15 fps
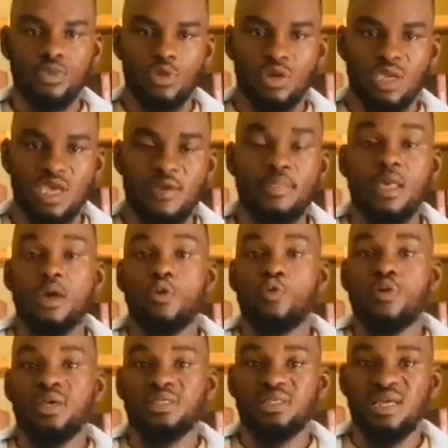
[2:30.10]
Okay,
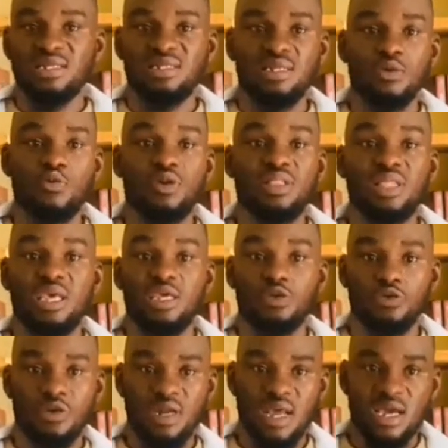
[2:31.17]
we are starting with the
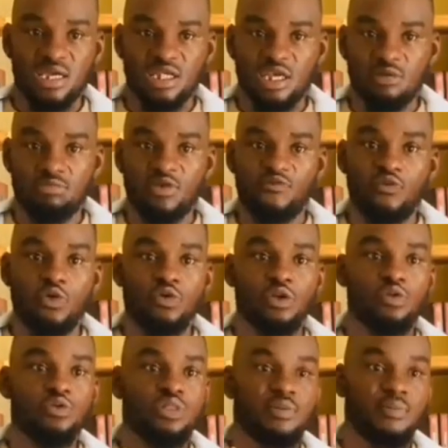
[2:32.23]
introduction. Before we
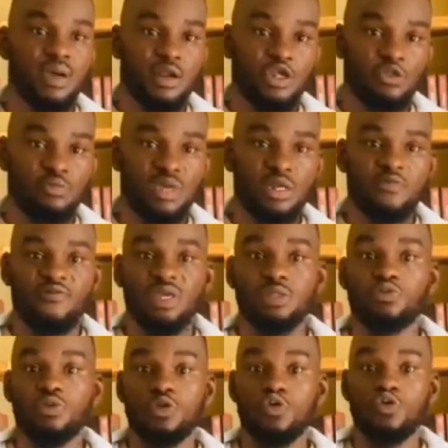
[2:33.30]
do the management,
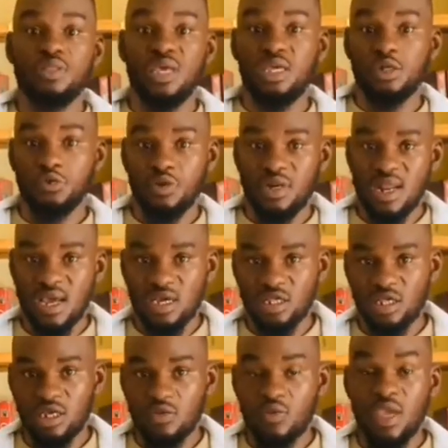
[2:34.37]
first we do the
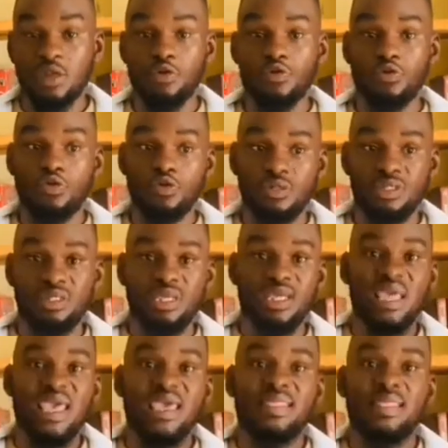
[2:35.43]
introduction. We are
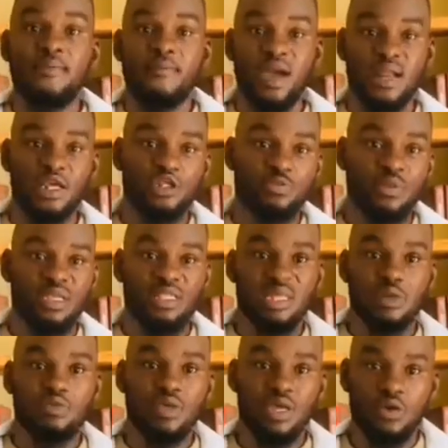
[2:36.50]
introducing the management
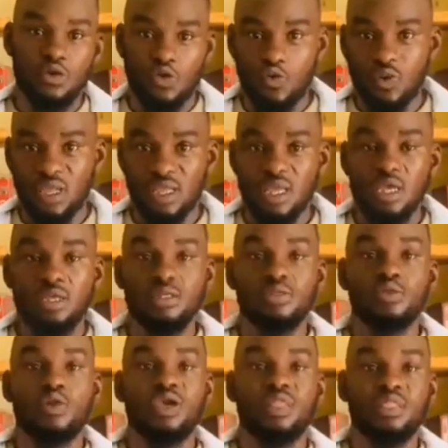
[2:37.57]
that we are doing.
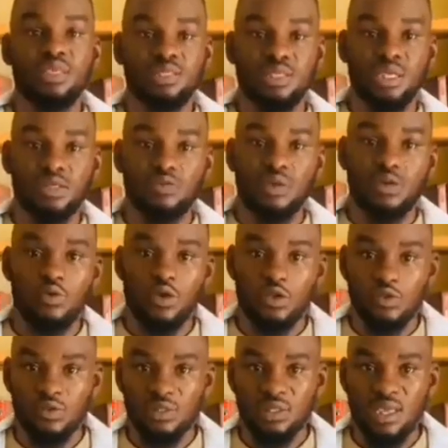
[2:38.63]
So in this case, we are
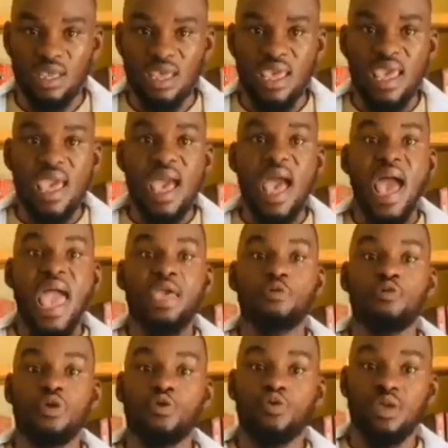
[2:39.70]
going to say, I
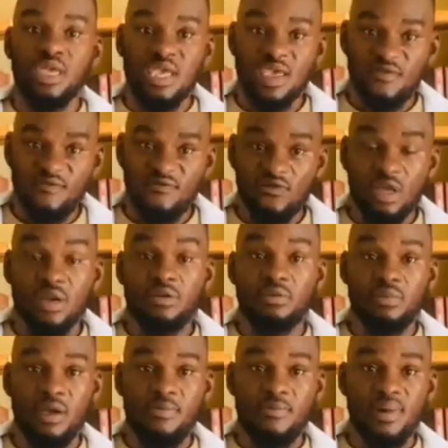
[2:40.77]
will give.
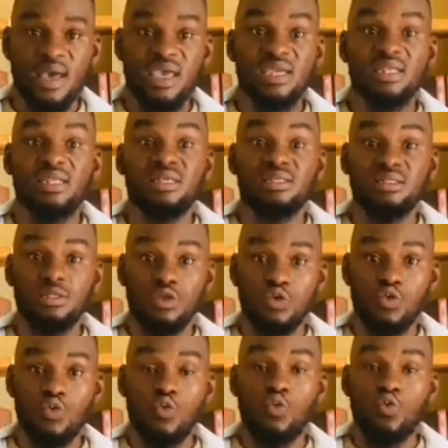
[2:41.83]
Remember, it is
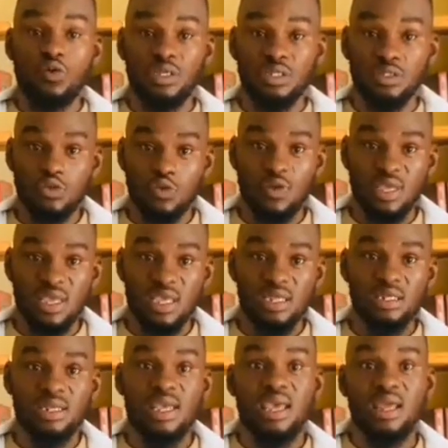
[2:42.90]
you who is doing
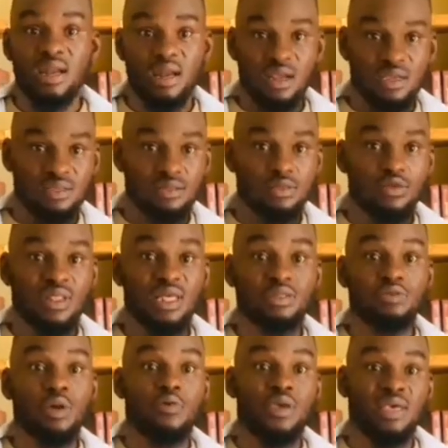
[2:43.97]
it, a nurse. So
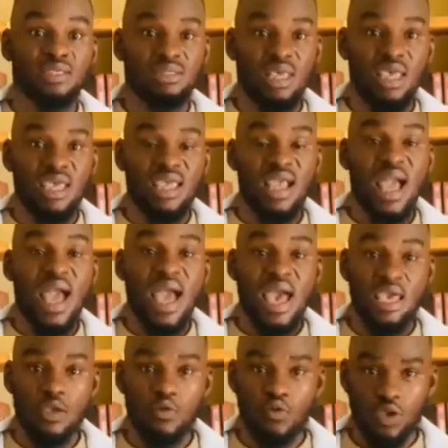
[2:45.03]
that's why we are saying,
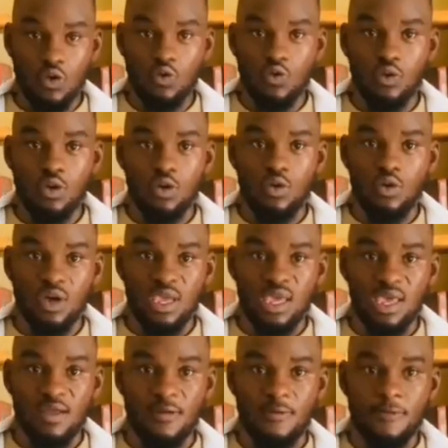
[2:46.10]
I will.
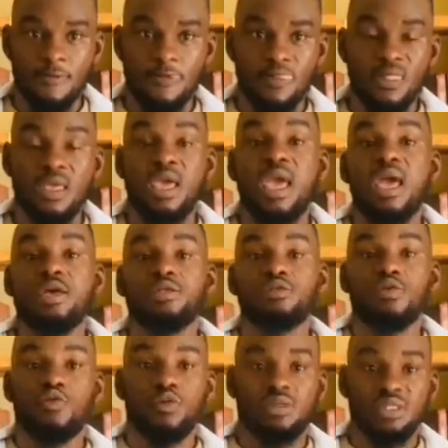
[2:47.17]
Okay,
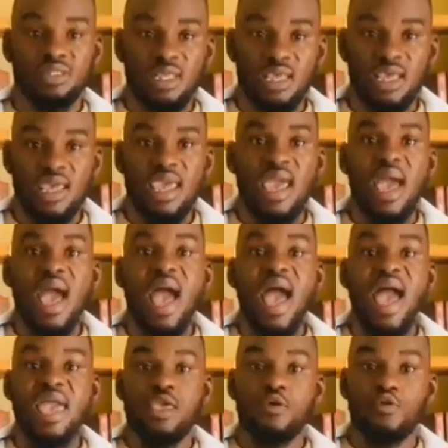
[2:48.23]
so we say,
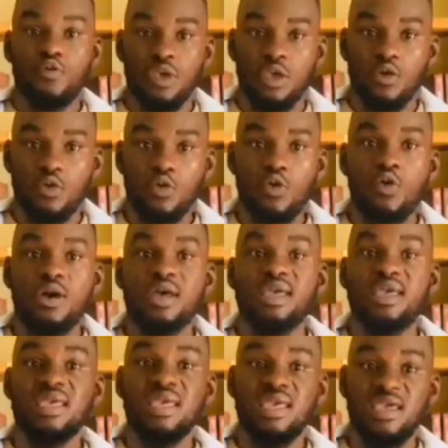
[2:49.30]
I will
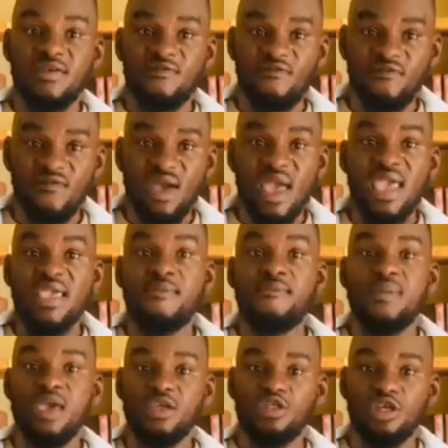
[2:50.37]
give
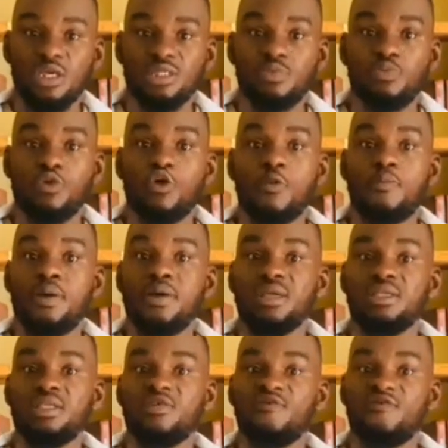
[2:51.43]
emergency
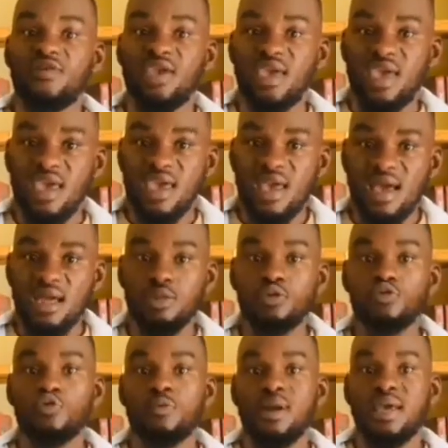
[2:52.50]
preoperative care
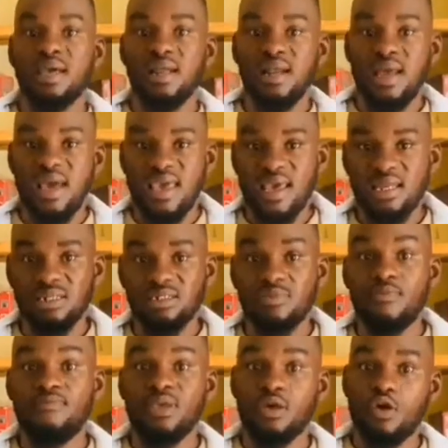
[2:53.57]
to my client
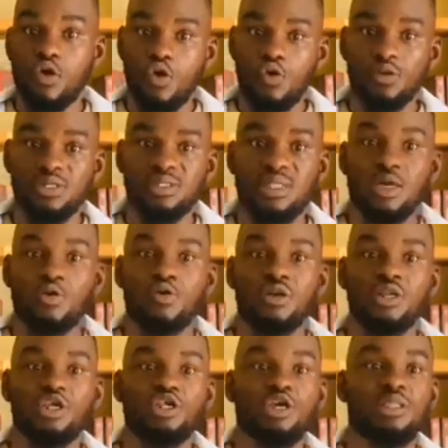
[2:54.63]
because the
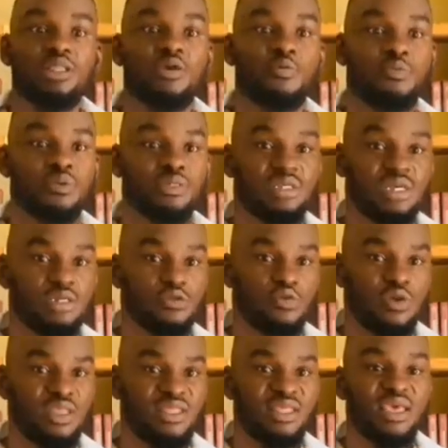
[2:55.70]
condition they present
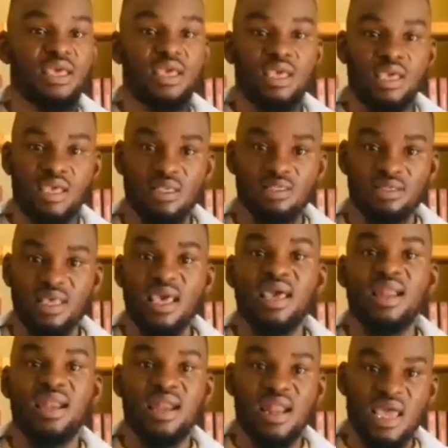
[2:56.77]
with is
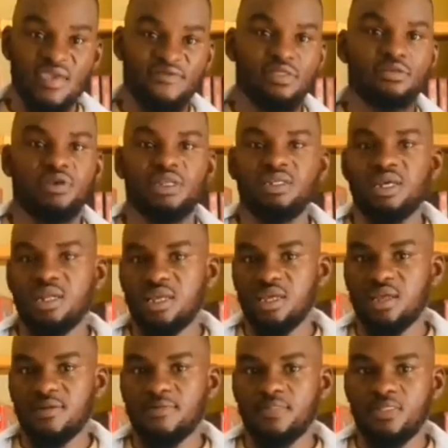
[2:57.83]

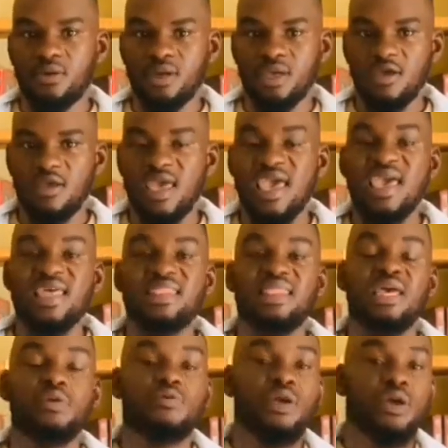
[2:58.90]
life-threatening. Okay,
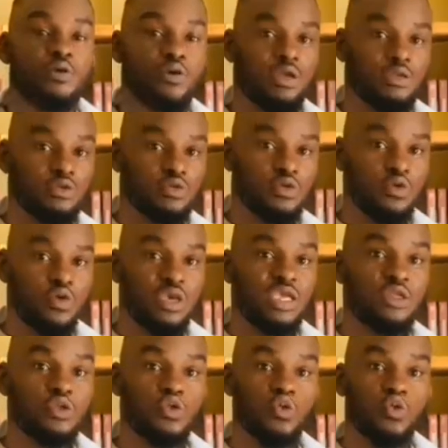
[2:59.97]
then going to go
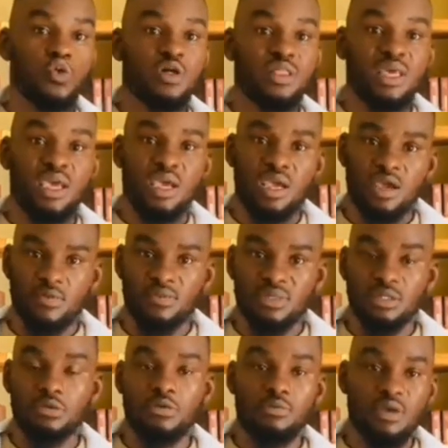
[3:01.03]
into the
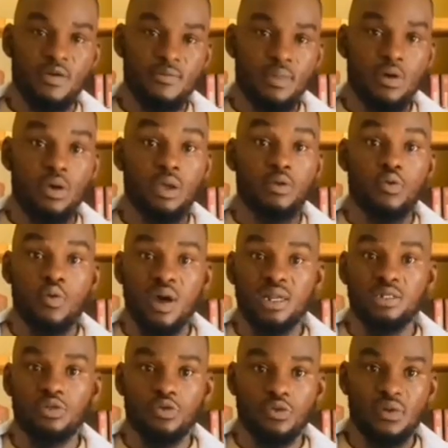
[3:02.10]
M's. Remember, we are
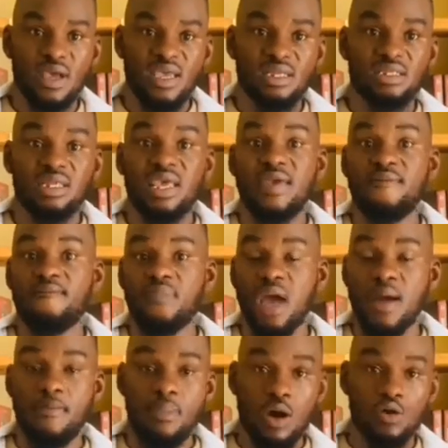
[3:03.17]
required to write
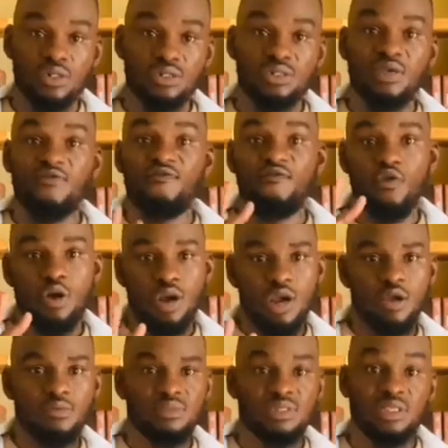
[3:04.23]
about 4
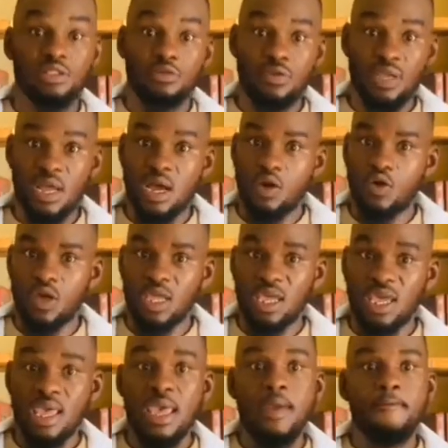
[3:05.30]
M's. 3 are
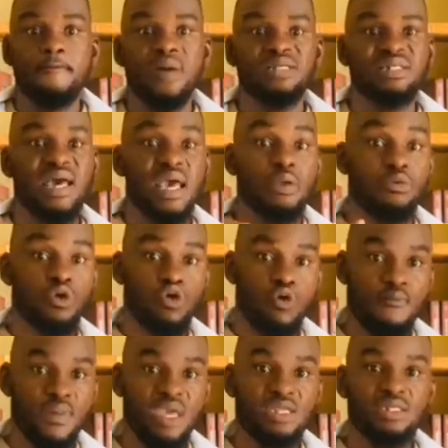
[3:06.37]
okay, but I
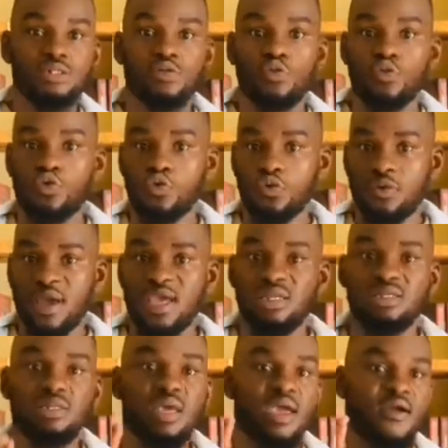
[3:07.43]
recommend you write